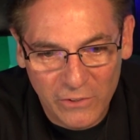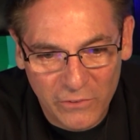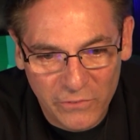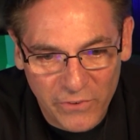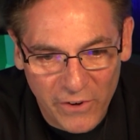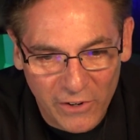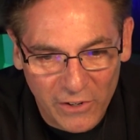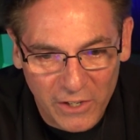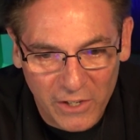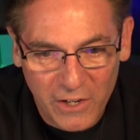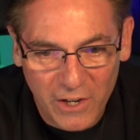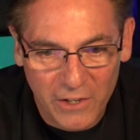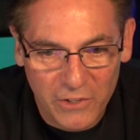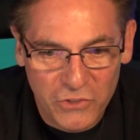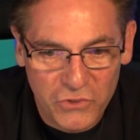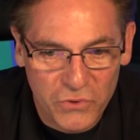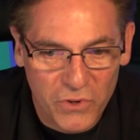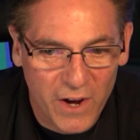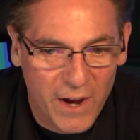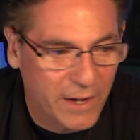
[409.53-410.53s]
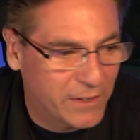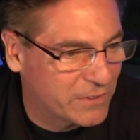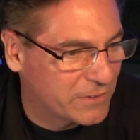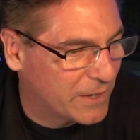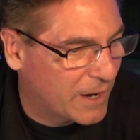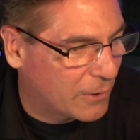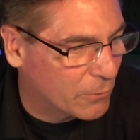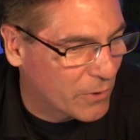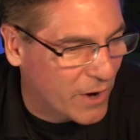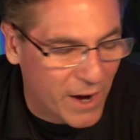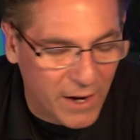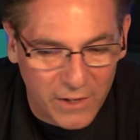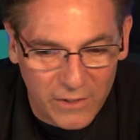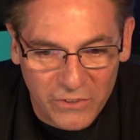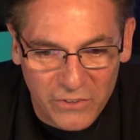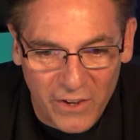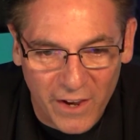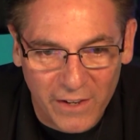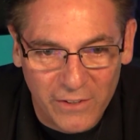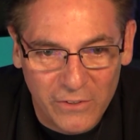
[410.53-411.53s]
It's fairly cut and dry. It's not rocket
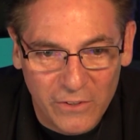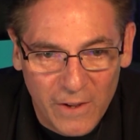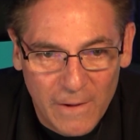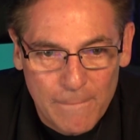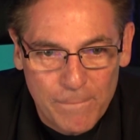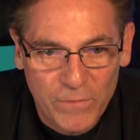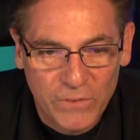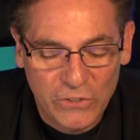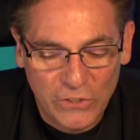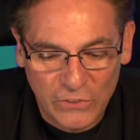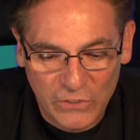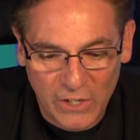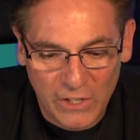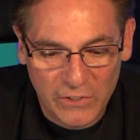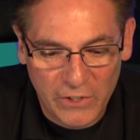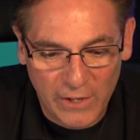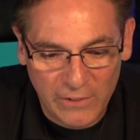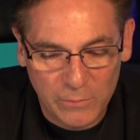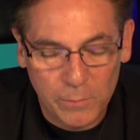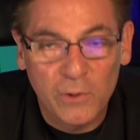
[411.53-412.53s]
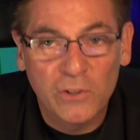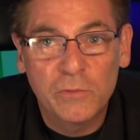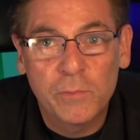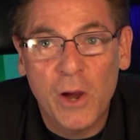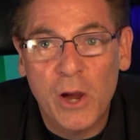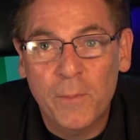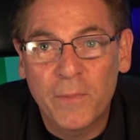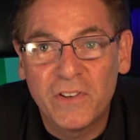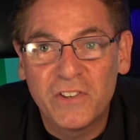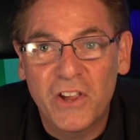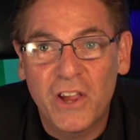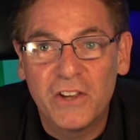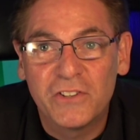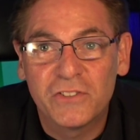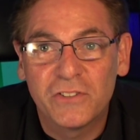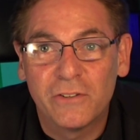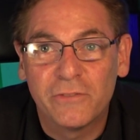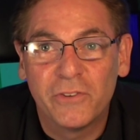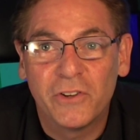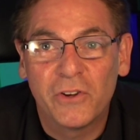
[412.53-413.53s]
science. It's just going to take some
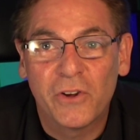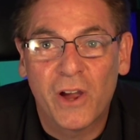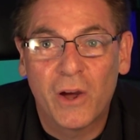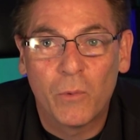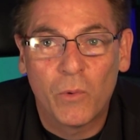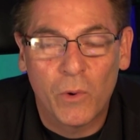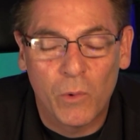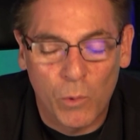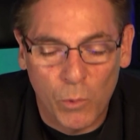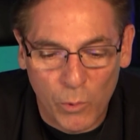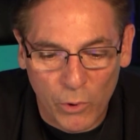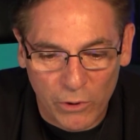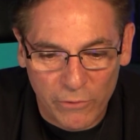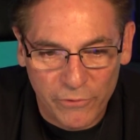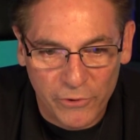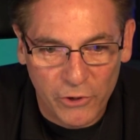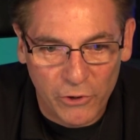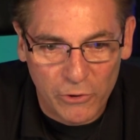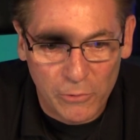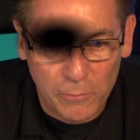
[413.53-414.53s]
experimentation to figure out what will work for your